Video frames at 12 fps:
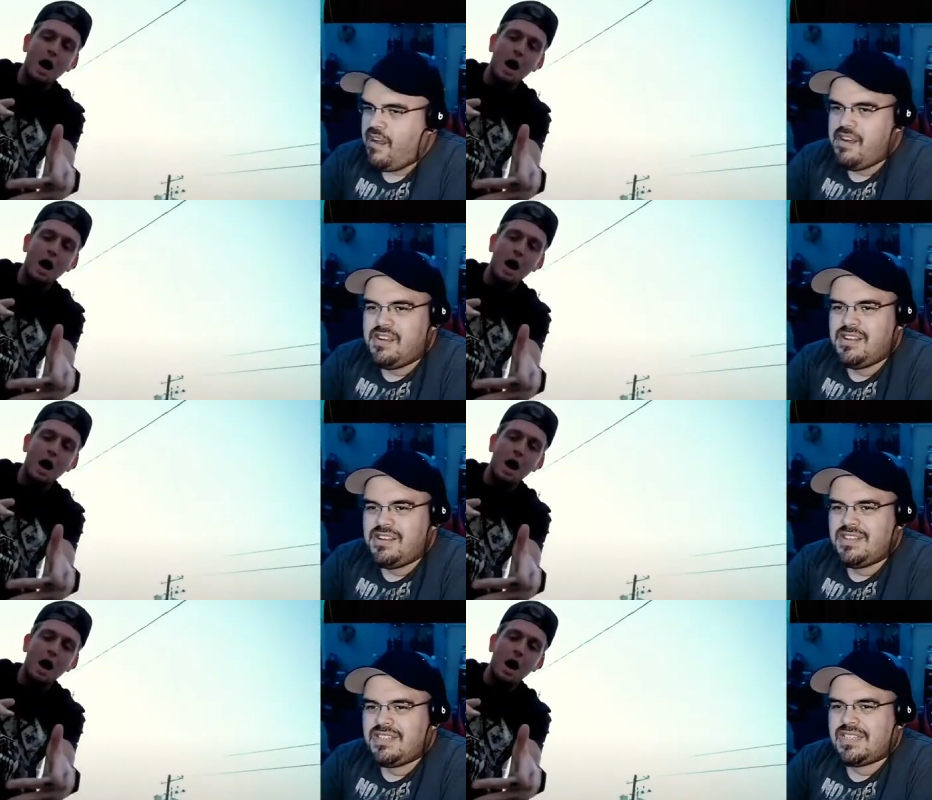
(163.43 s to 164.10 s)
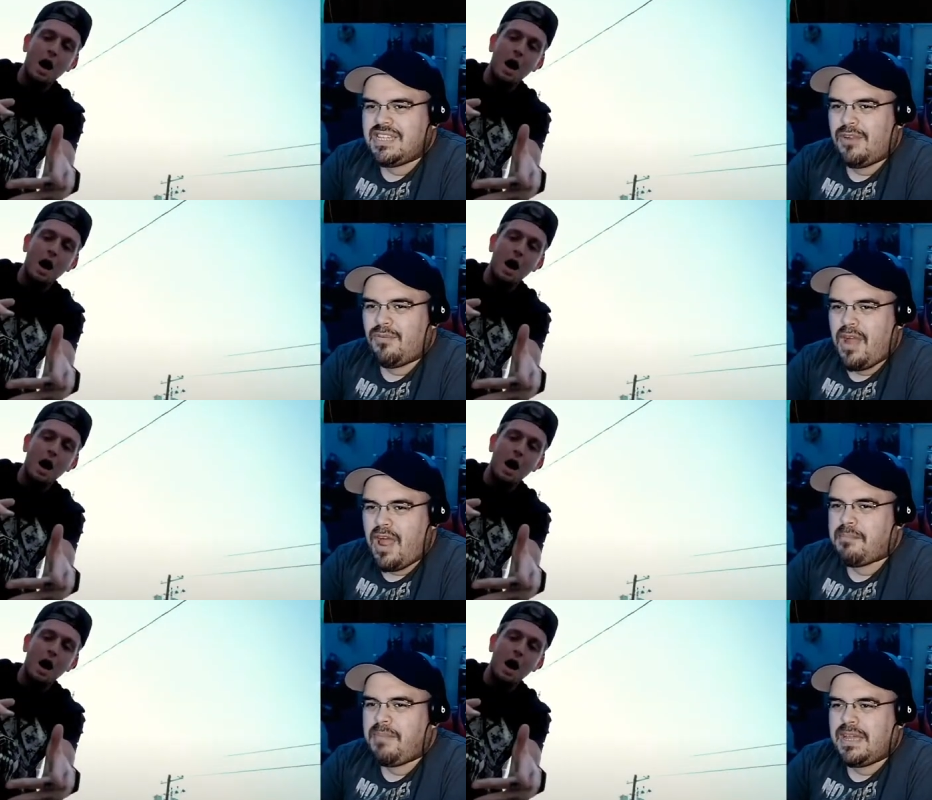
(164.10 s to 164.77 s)
Speaker 1: uh, get
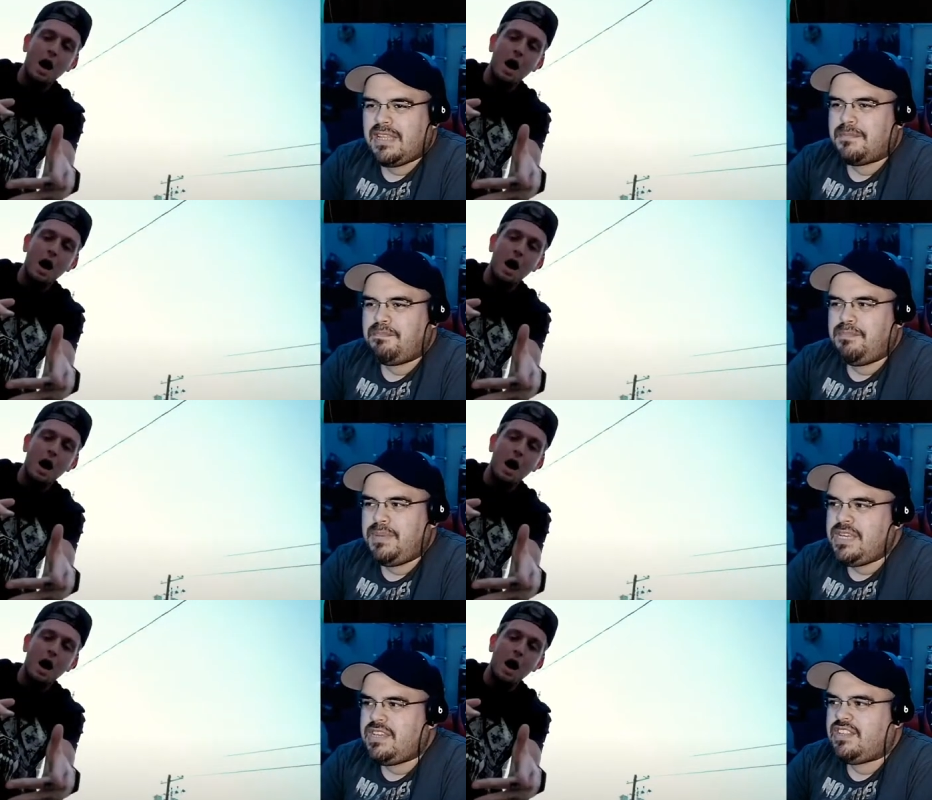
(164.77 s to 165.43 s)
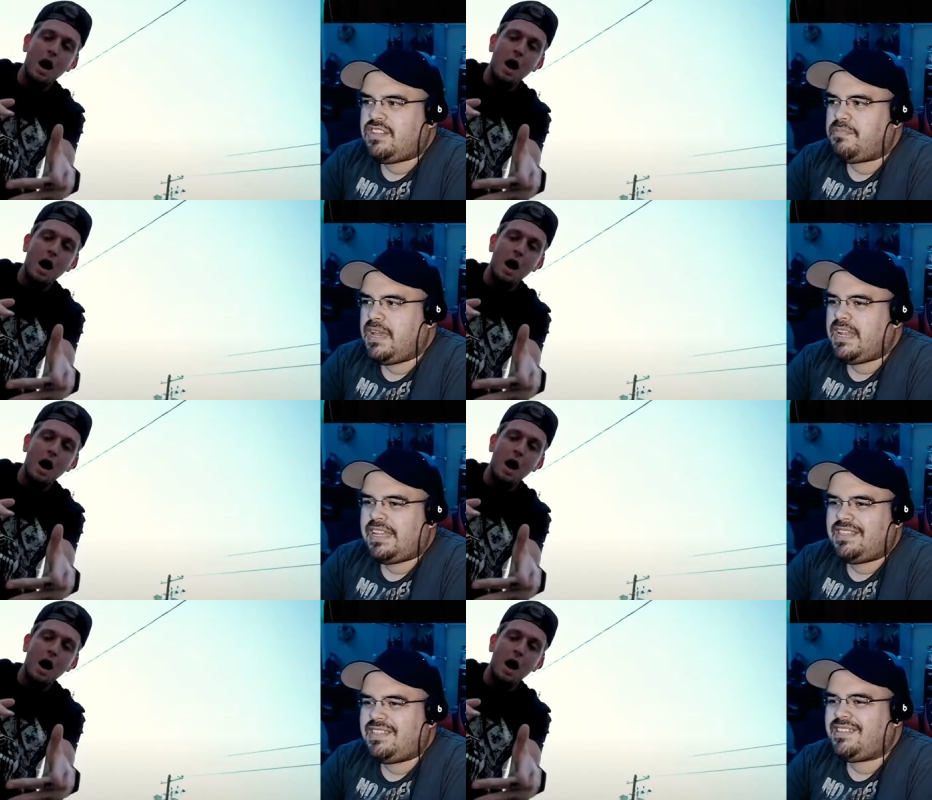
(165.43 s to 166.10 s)
rocked by the beast, man.
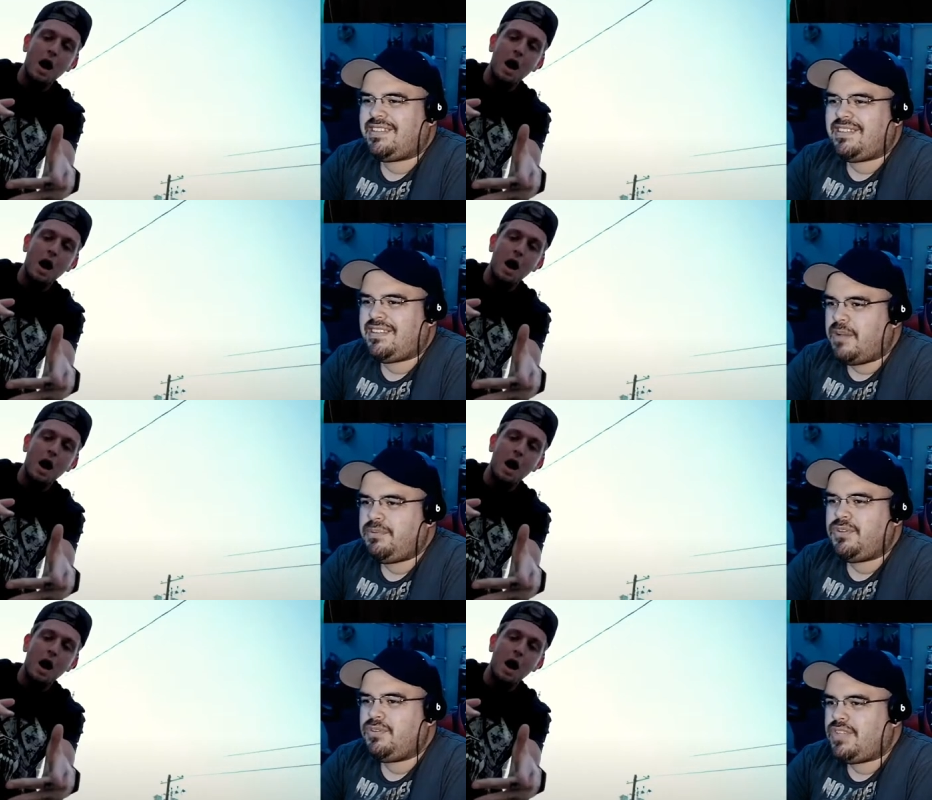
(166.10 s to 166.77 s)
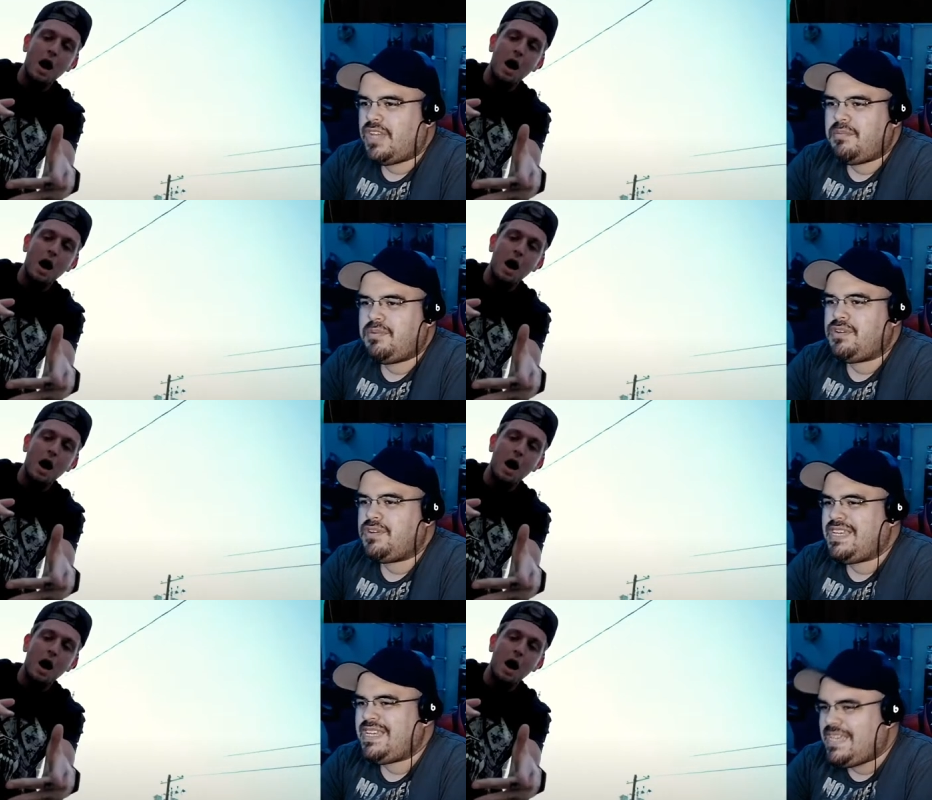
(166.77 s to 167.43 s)
Like this is
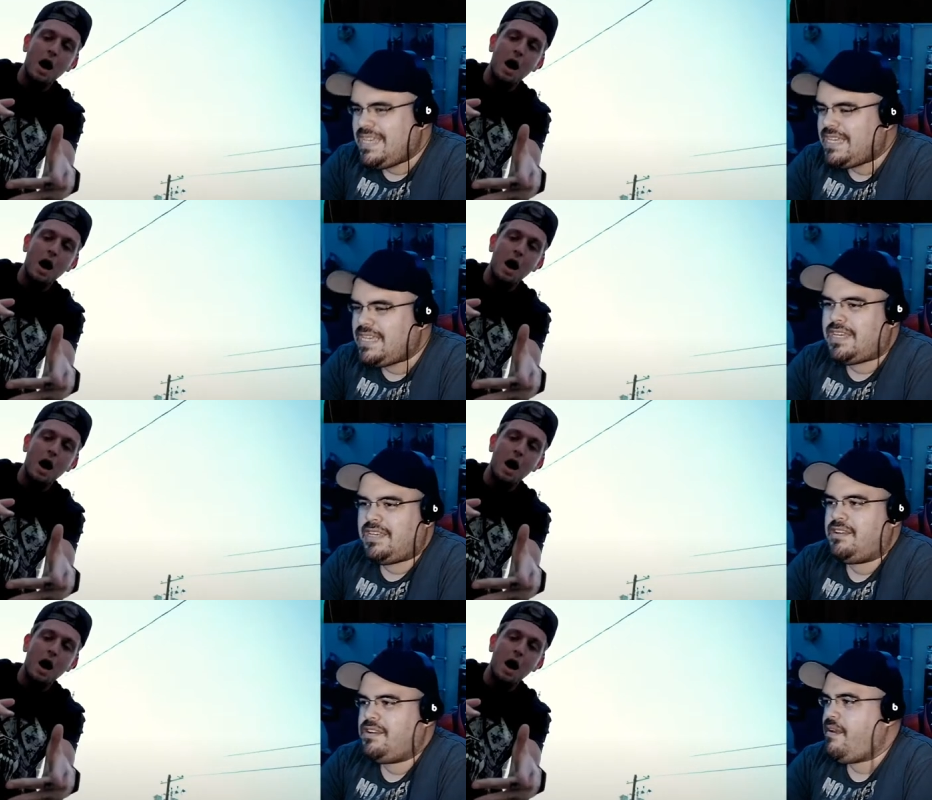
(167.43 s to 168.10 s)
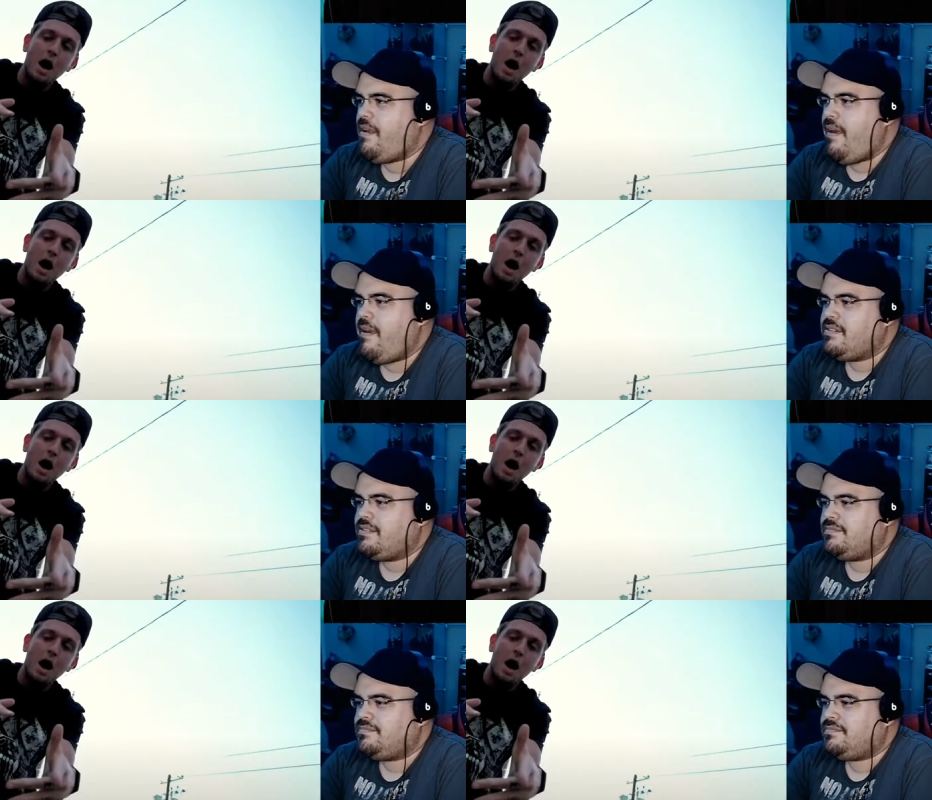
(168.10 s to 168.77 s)
WWE.
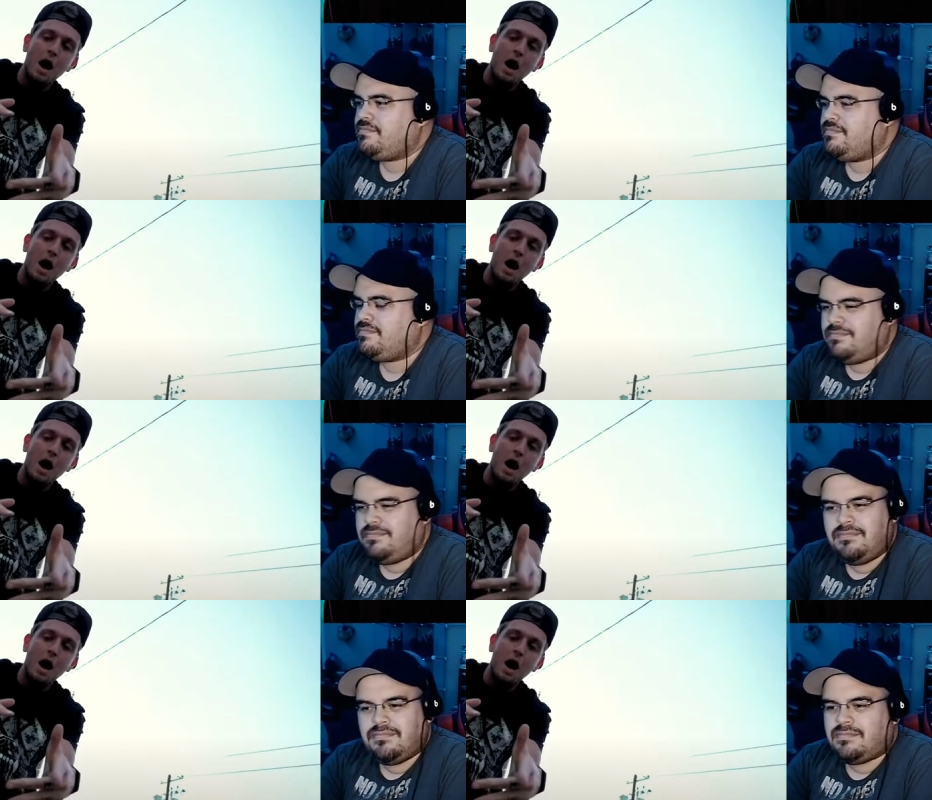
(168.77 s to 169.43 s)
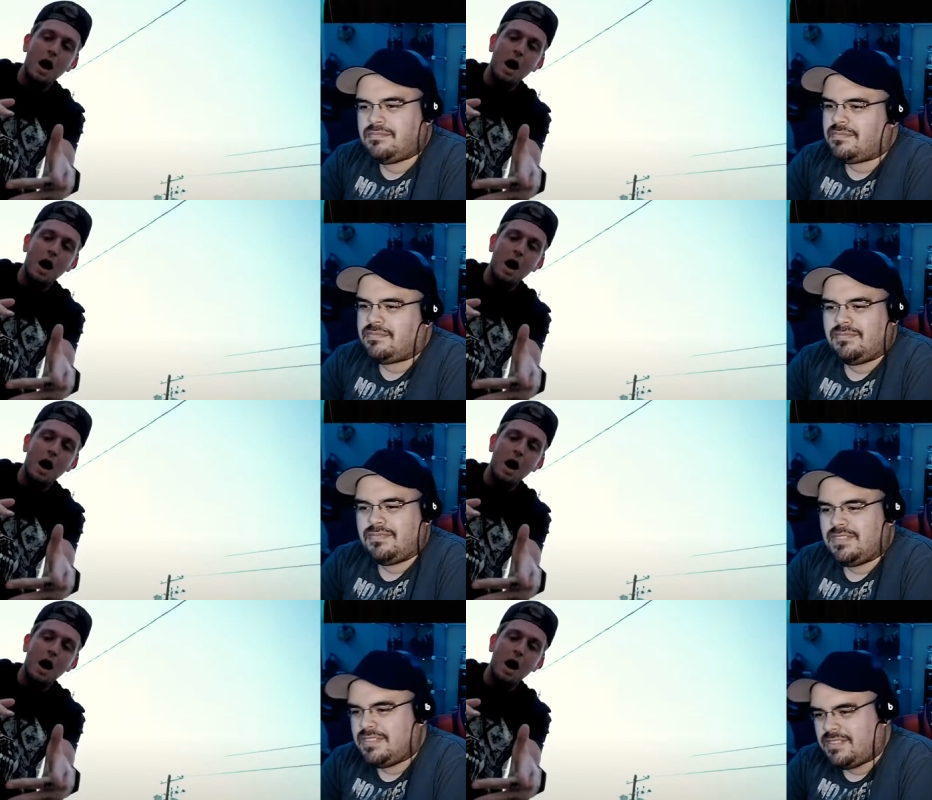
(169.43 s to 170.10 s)
Mmm.
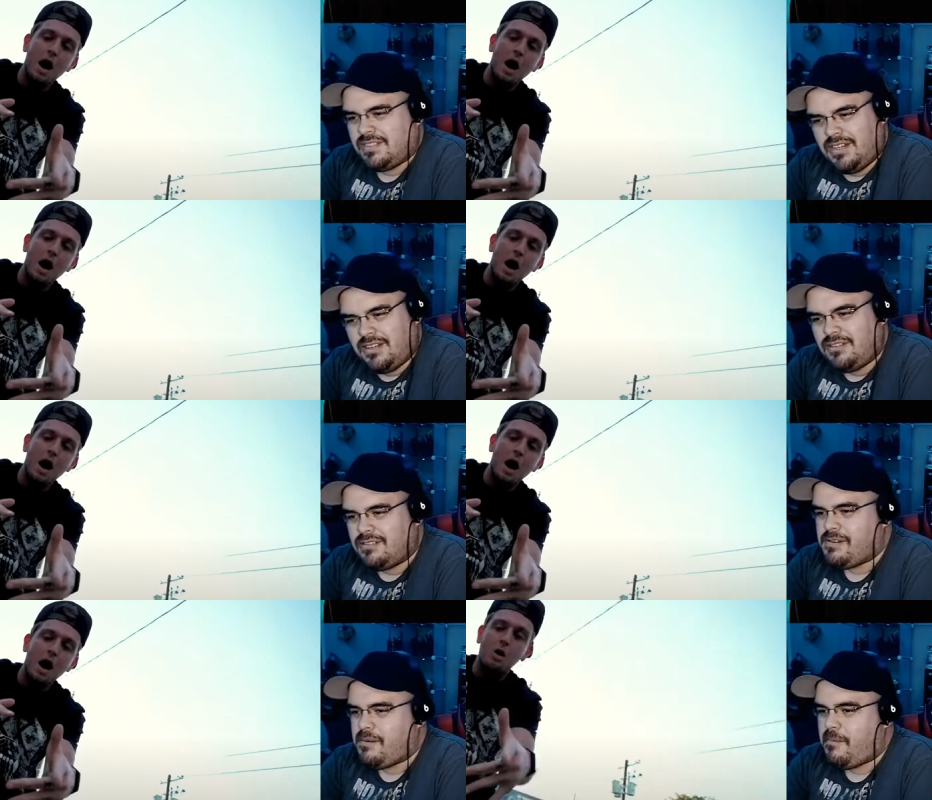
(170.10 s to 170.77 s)
Let's go.